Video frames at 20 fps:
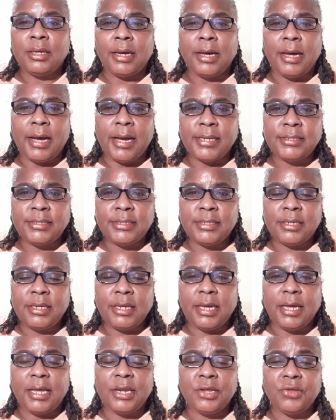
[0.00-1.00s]
Isaac
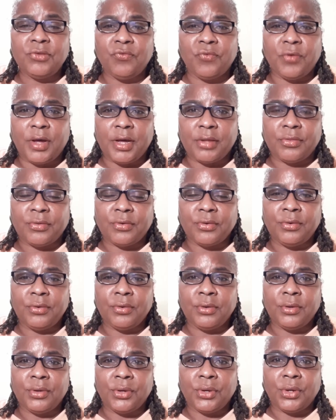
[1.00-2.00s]
and his father
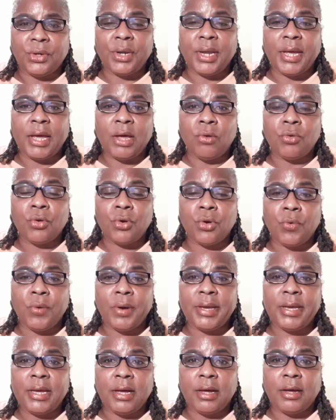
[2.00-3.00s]
are now
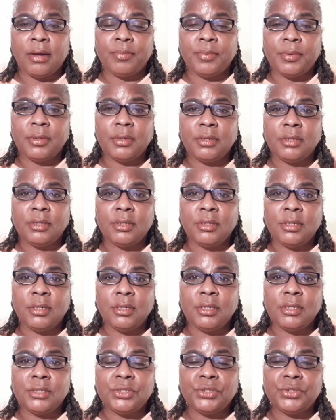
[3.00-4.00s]
going up
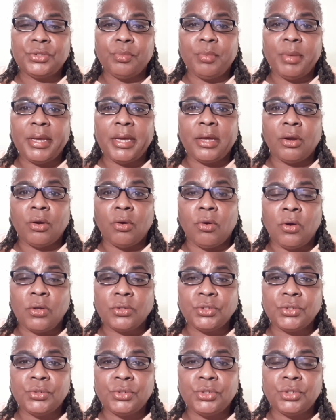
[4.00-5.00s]
to make an
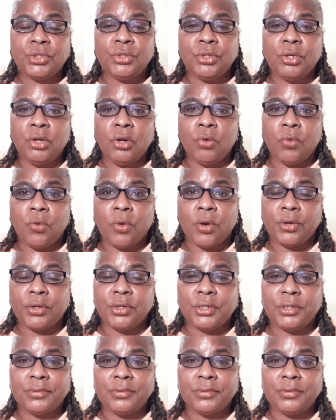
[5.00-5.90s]
altar to the Lord.